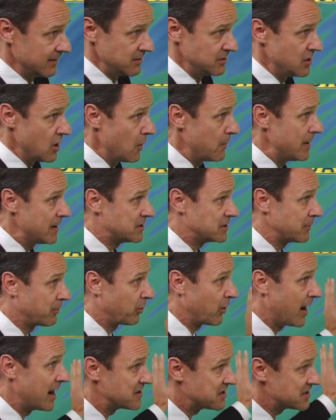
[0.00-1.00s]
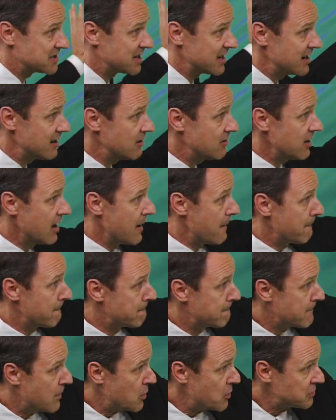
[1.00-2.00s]
No big surprises here.
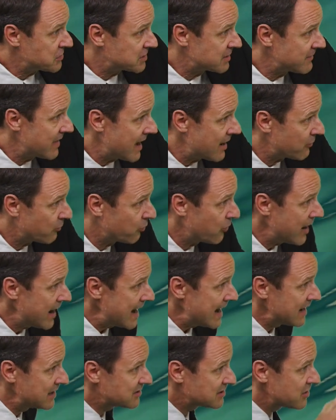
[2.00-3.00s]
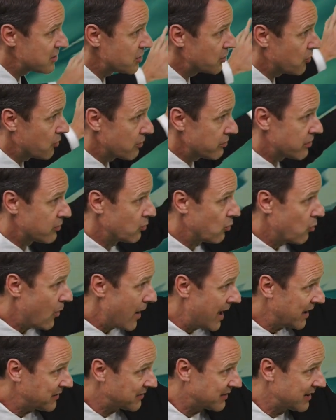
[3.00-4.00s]
Most of that rain is to the north and
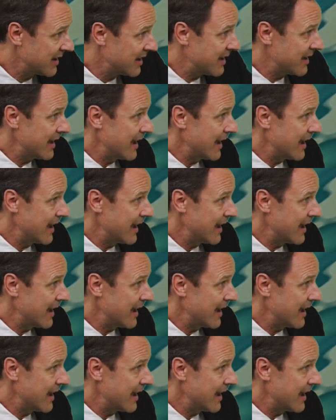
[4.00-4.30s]
west,